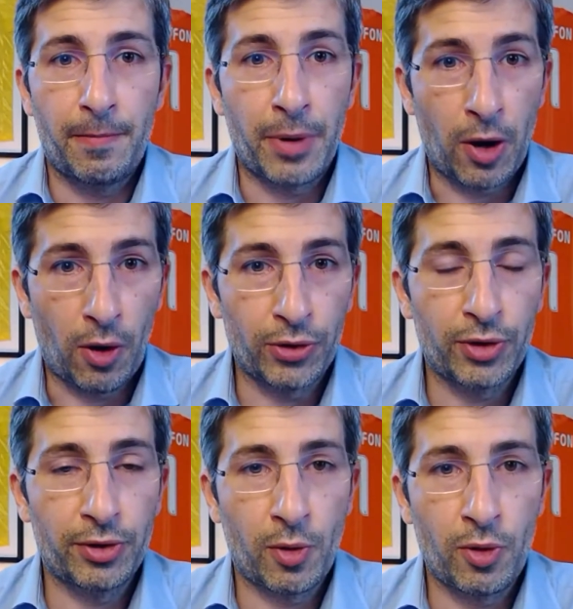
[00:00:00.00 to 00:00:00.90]
but
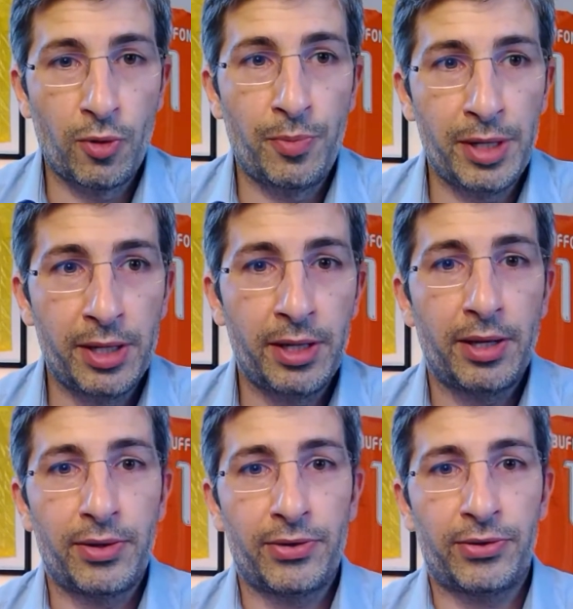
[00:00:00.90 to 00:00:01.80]
also there will
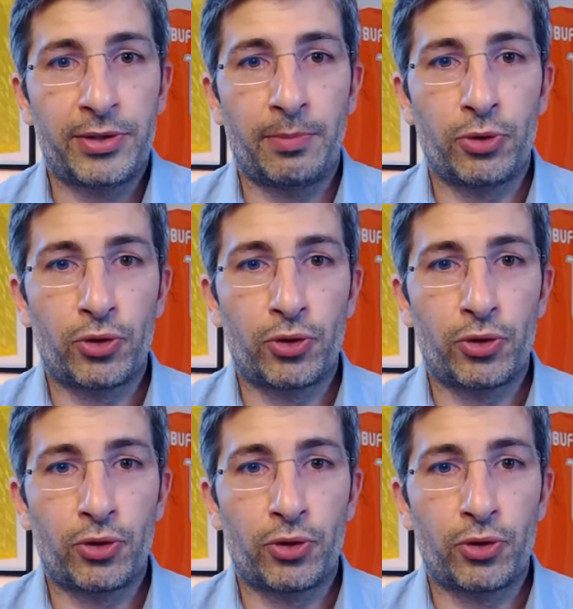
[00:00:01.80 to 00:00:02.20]
be some